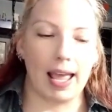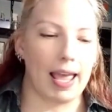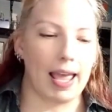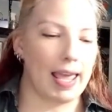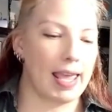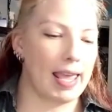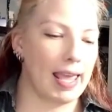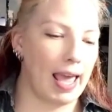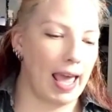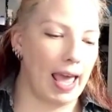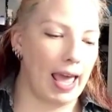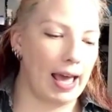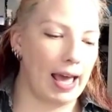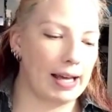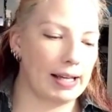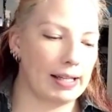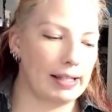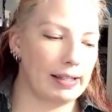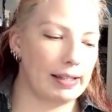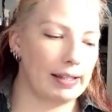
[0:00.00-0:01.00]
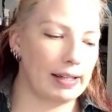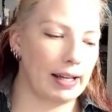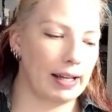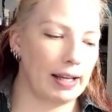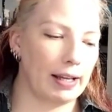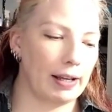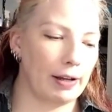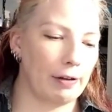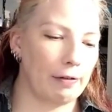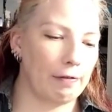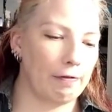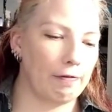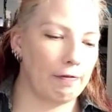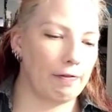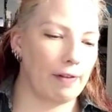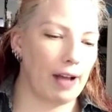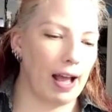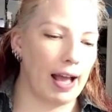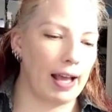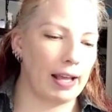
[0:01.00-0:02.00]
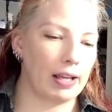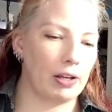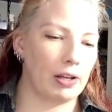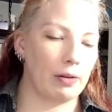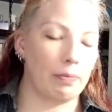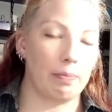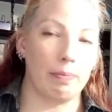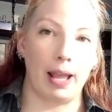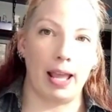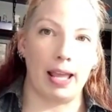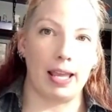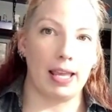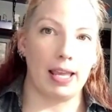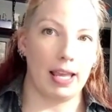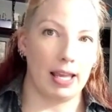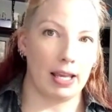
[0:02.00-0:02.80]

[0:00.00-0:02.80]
He asked if I could make